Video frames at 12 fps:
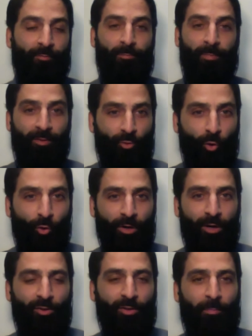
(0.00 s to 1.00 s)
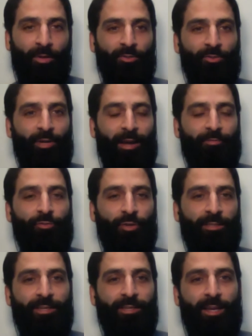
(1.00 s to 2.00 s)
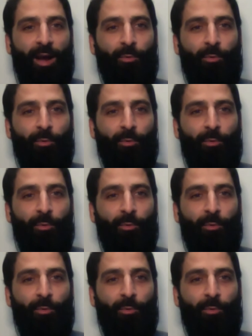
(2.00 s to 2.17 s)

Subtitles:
we've been talking a lot about the draft treaty,